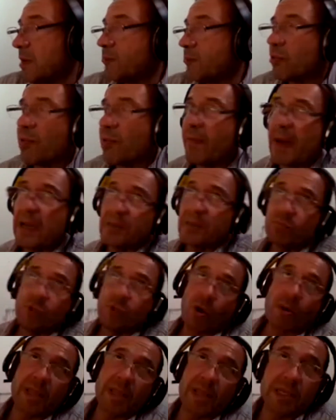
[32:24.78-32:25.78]
provide
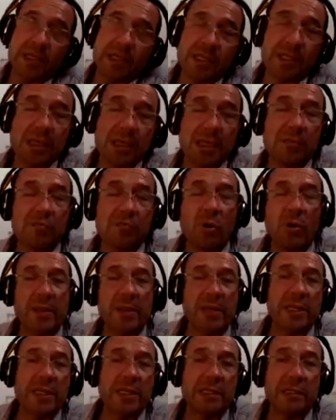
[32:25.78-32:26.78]

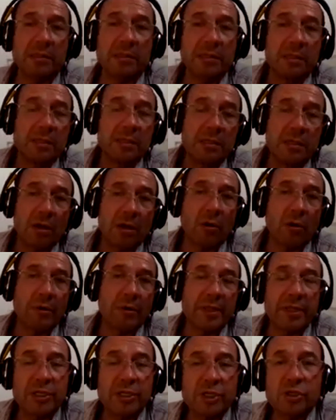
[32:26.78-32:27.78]
modeling
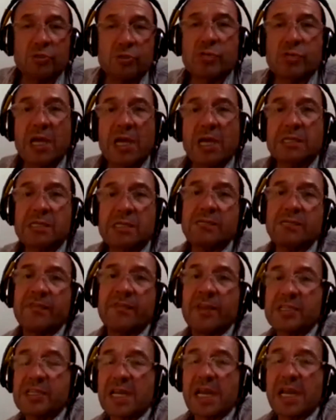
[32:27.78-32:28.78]
other issues as
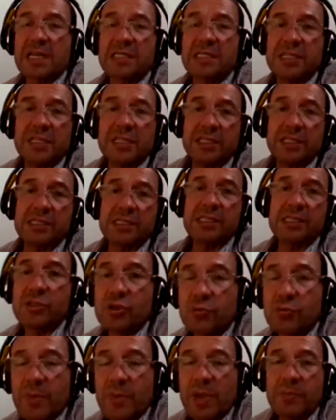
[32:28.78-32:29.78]
first-class citizens,
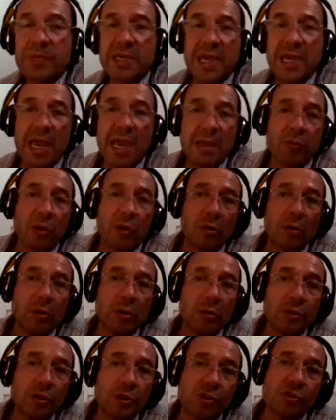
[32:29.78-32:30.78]
you may be able
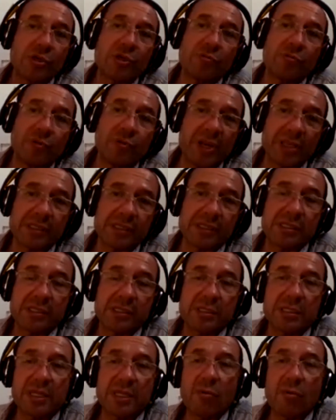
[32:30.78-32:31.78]
to enrich
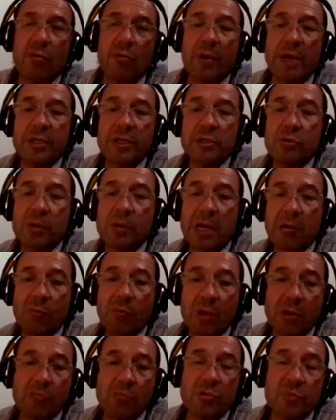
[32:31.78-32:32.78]
the way you can
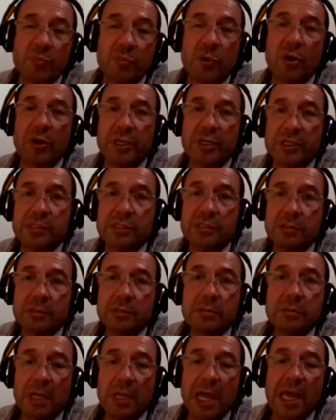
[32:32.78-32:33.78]
work with Progress.
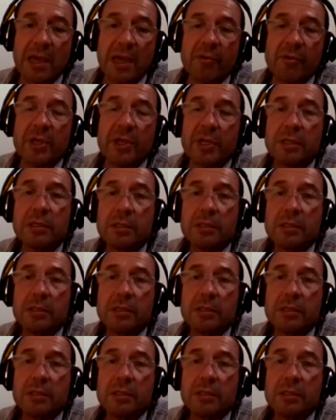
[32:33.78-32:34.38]
I agree.